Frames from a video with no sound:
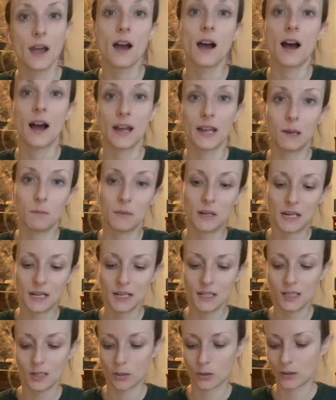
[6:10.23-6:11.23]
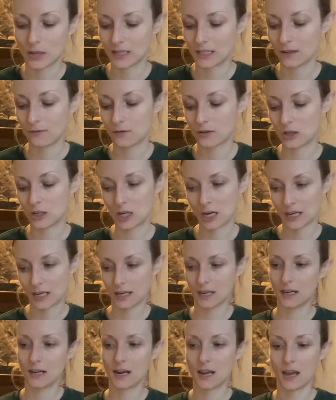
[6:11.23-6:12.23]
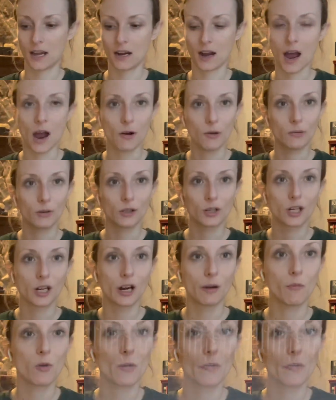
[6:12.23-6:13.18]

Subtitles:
I am needed, so that's it for the check-in, and I will share more